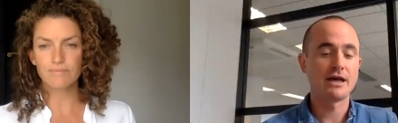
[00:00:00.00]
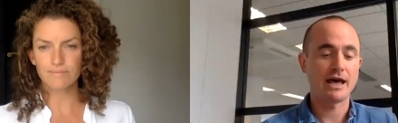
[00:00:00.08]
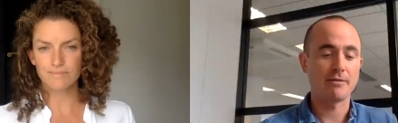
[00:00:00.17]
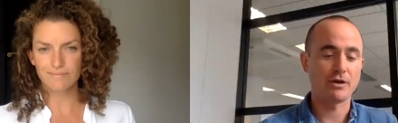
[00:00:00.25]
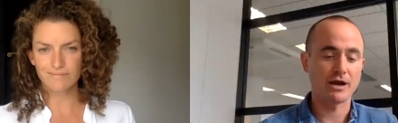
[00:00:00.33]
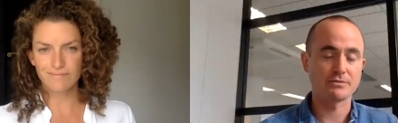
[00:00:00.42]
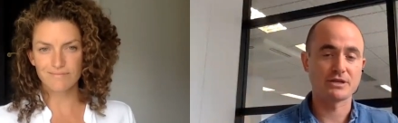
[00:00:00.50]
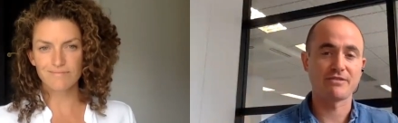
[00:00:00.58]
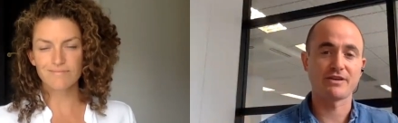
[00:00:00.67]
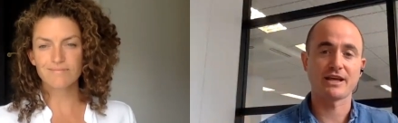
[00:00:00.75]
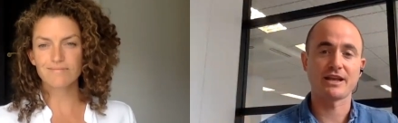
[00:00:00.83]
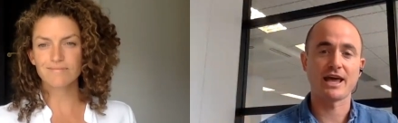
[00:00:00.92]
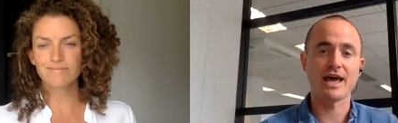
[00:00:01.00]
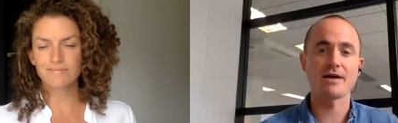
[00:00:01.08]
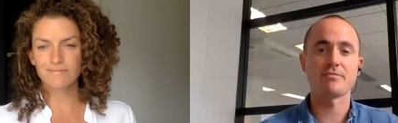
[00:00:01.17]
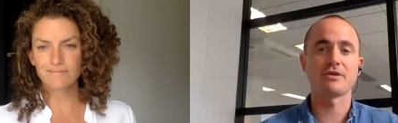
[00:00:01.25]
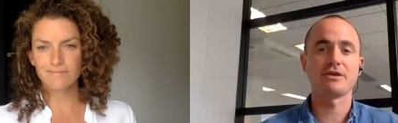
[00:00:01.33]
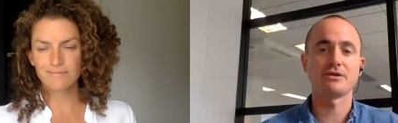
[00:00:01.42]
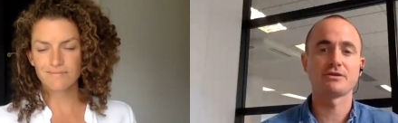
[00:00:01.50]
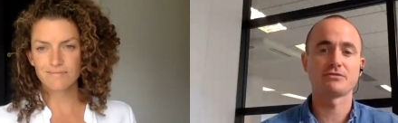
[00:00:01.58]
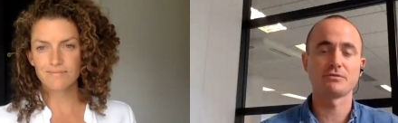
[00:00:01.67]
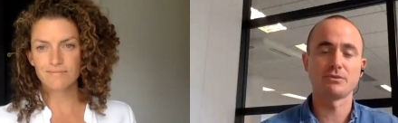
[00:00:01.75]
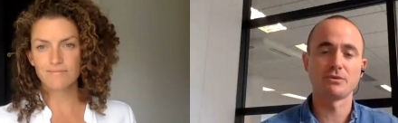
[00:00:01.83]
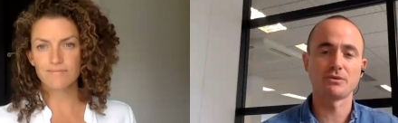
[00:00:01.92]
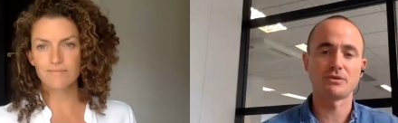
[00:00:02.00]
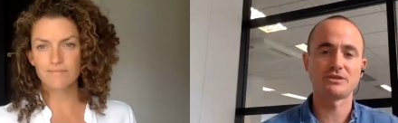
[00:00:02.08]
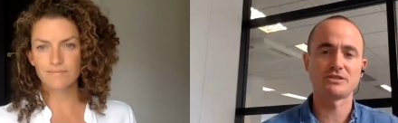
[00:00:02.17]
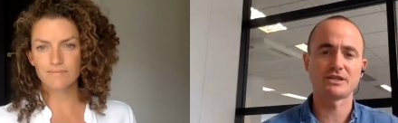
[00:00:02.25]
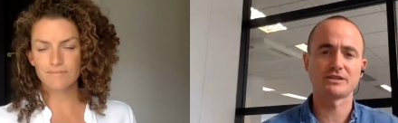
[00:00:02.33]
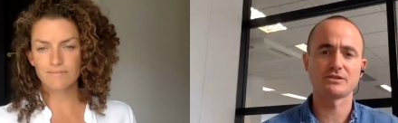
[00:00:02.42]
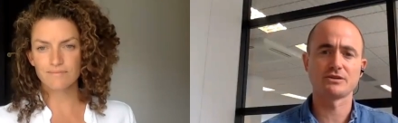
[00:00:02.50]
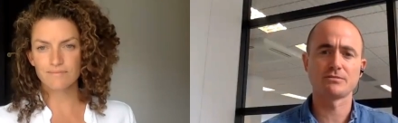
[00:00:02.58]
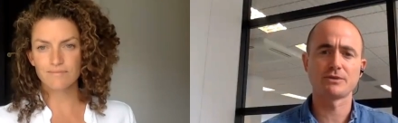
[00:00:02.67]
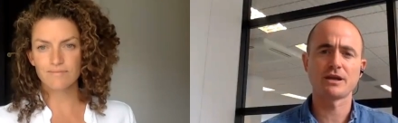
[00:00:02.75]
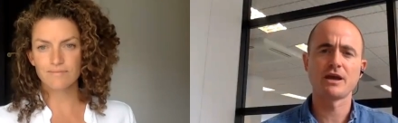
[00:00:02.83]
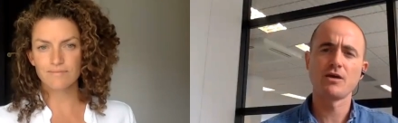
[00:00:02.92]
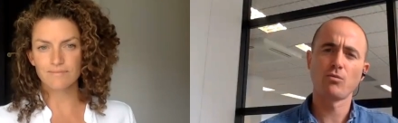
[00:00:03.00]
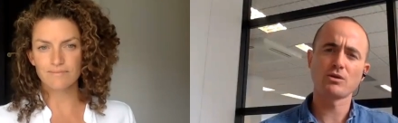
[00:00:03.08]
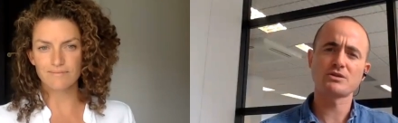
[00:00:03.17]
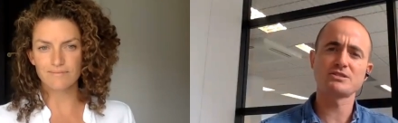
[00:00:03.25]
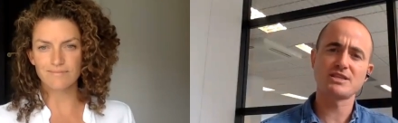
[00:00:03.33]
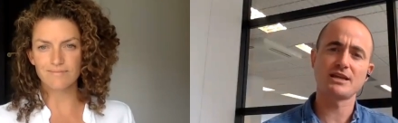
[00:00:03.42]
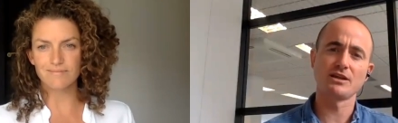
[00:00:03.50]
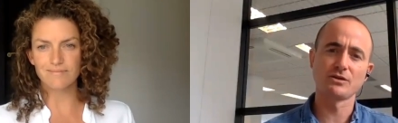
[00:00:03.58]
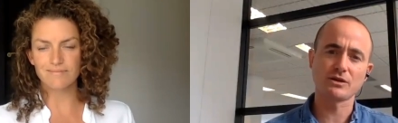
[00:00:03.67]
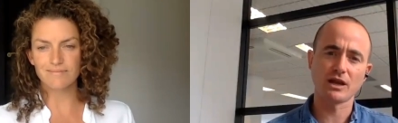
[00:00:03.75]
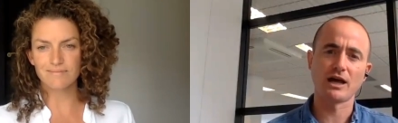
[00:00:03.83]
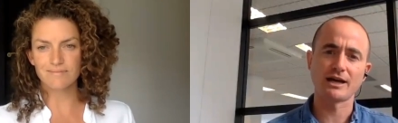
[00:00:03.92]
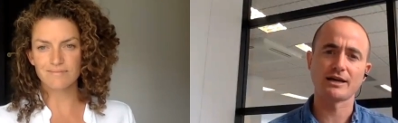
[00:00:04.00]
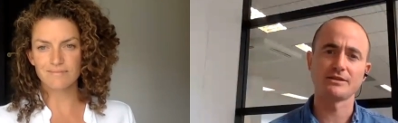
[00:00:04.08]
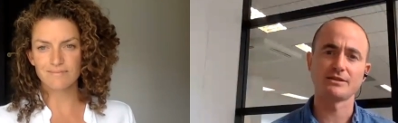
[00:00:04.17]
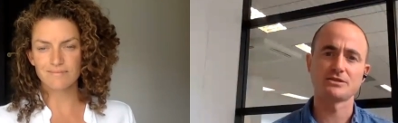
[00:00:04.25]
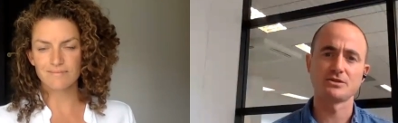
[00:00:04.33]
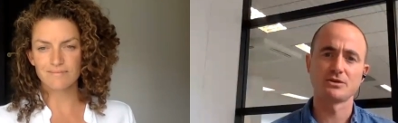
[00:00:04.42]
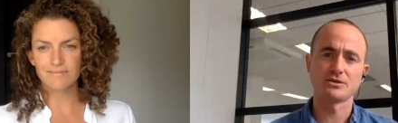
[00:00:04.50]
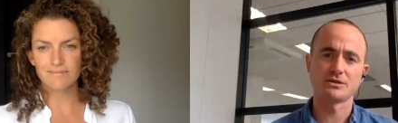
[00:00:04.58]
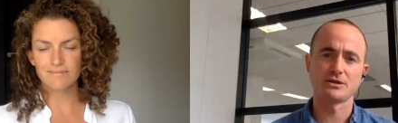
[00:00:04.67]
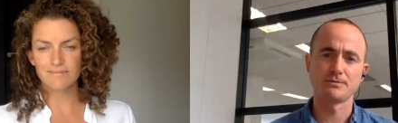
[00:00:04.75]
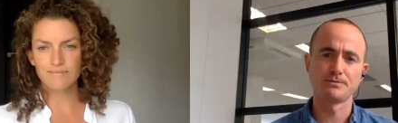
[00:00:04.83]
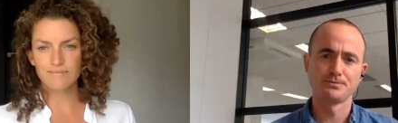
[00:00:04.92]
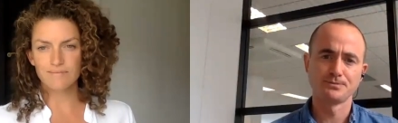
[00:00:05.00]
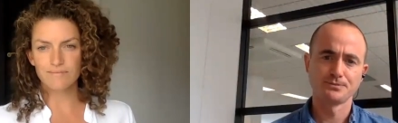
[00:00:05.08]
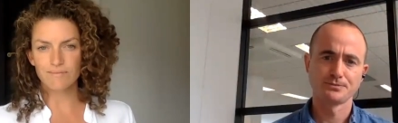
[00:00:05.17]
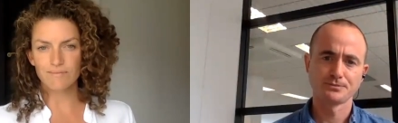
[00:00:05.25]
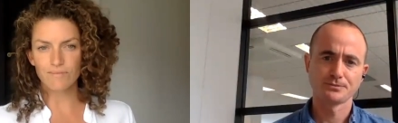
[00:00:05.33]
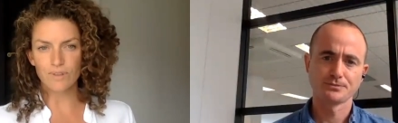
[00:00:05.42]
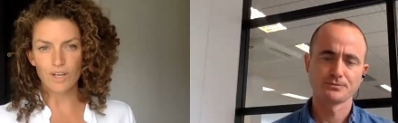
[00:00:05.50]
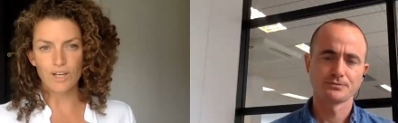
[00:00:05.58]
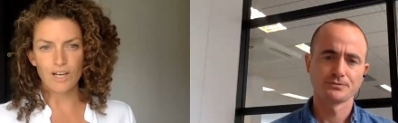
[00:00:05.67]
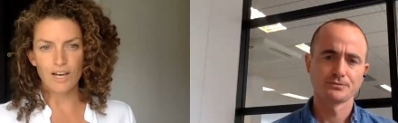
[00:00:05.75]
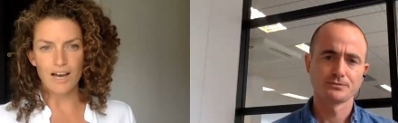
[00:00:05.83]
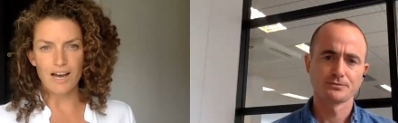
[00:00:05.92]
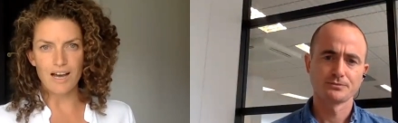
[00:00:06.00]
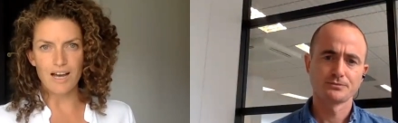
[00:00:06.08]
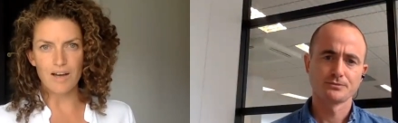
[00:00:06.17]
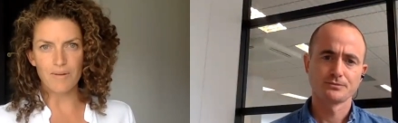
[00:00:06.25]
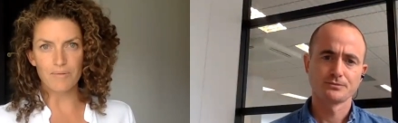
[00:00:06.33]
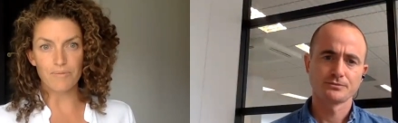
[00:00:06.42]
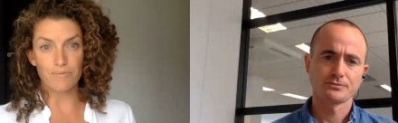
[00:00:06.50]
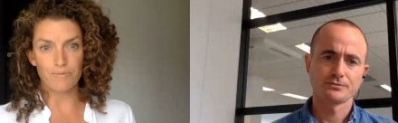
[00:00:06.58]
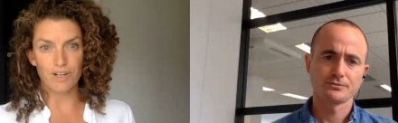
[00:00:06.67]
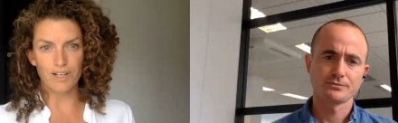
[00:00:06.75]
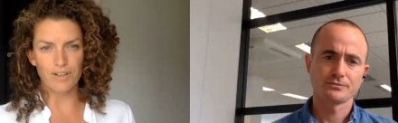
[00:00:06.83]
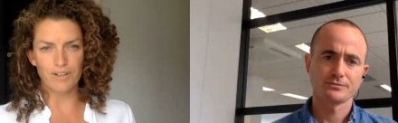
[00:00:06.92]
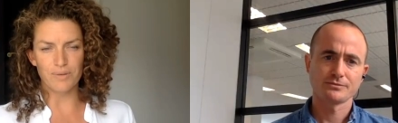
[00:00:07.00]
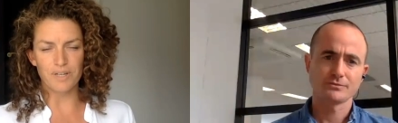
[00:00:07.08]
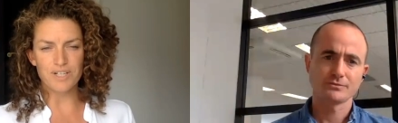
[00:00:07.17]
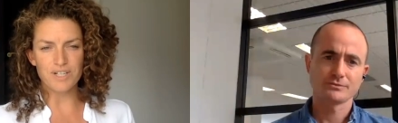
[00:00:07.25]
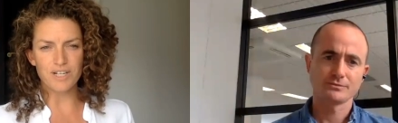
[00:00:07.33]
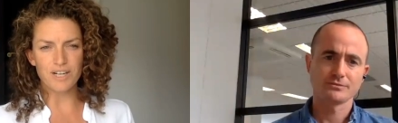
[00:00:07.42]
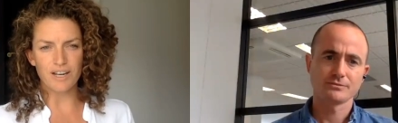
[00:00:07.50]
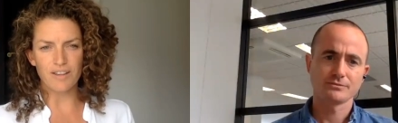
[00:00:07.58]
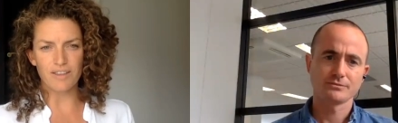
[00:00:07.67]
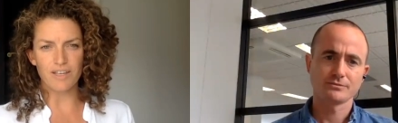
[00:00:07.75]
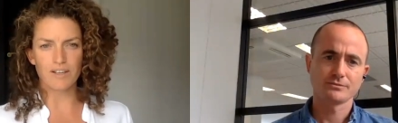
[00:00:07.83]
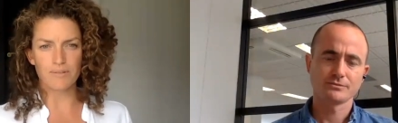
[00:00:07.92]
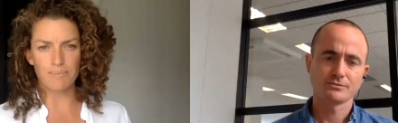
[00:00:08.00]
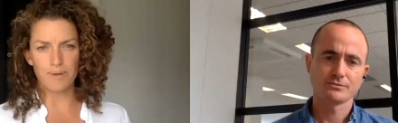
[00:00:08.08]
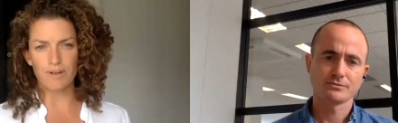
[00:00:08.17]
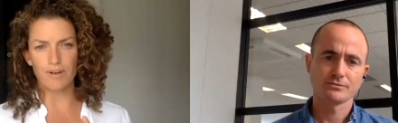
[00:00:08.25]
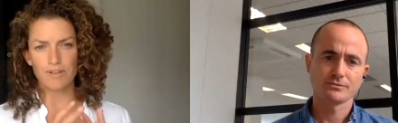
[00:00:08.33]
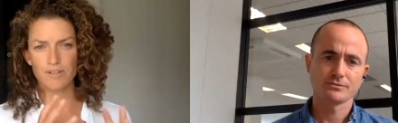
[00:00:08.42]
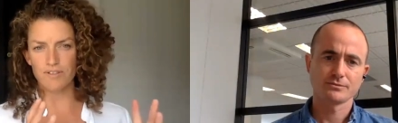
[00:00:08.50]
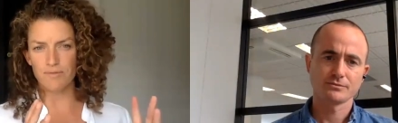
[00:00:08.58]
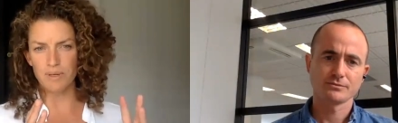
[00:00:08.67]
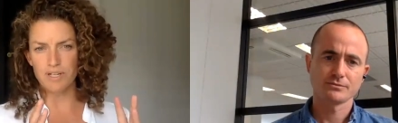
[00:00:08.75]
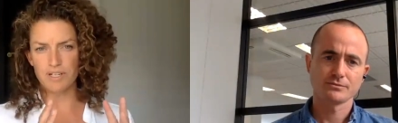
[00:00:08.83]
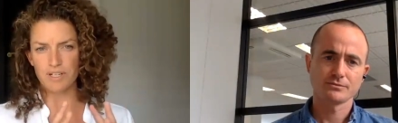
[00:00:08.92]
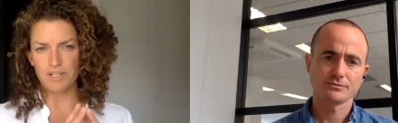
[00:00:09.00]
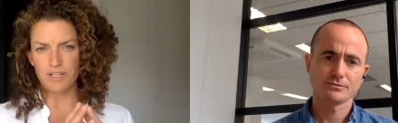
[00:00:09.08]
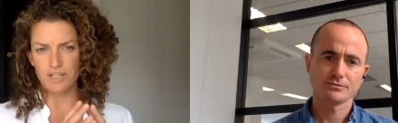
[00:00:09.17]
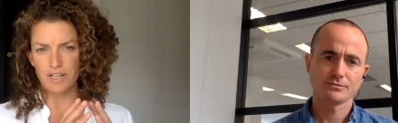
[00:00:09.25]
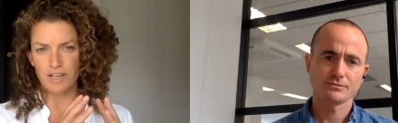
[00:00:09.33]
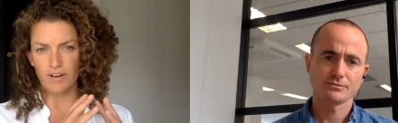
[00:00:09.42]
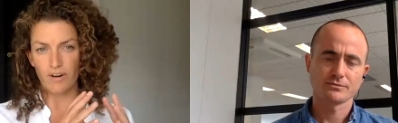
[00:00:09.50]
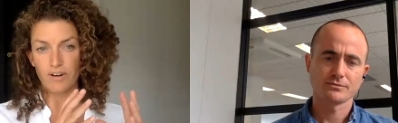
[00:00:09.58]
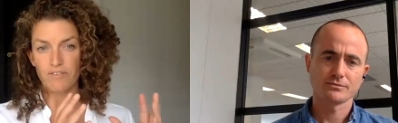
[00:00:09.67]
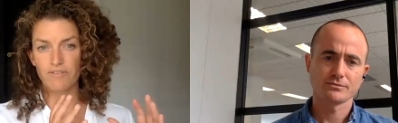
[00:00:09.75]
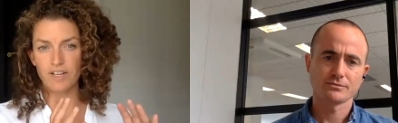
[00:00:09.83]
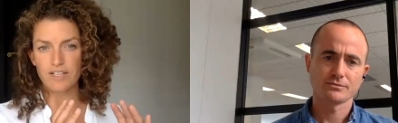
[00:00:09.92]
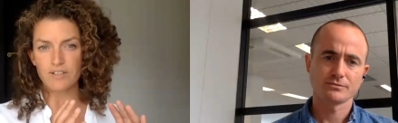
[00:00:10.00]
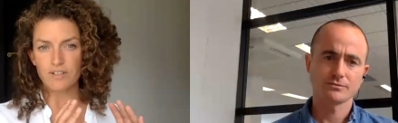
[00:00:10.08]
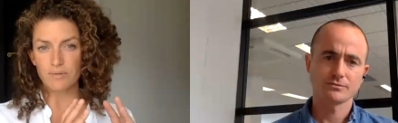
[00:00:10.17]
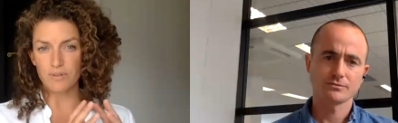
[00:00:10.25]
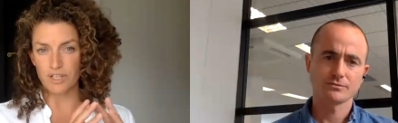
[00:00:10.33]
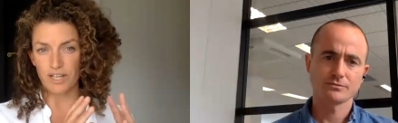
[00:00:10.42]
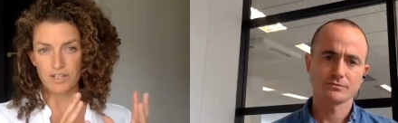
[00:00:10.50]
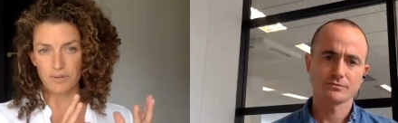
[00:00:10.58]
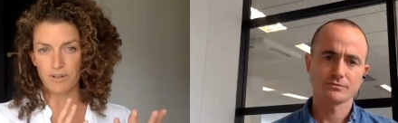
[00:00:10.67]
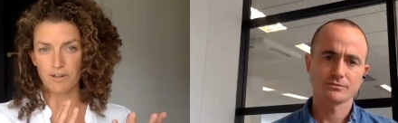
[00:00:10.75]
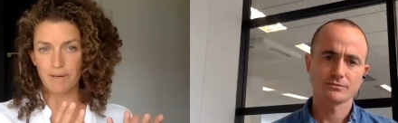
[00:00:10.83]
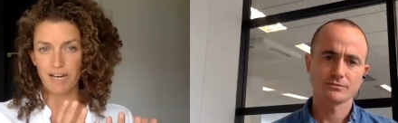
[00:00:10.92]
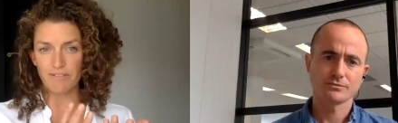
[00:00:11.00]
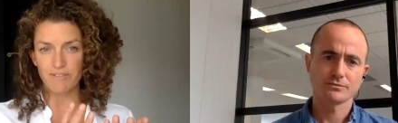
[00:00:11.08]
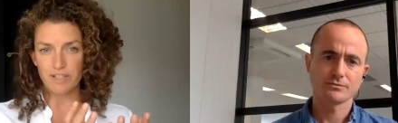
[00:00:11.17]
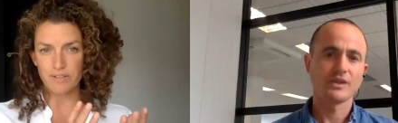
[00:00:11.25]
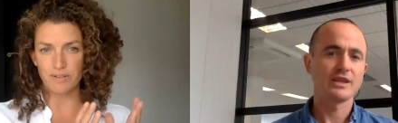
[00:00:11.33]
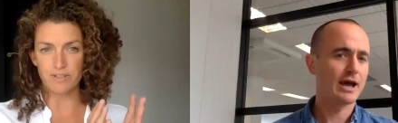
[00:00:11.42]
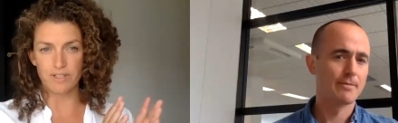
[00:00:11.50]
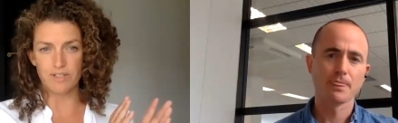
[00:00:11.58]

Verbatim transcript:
Speaker 1: perhaps having an app that you can report these things on. But what does that look like in the short term?
Speaker 2: Uh, really good question. I think because you've mentioned uh, on a vessel, shall I talk about a vessel? Yeah,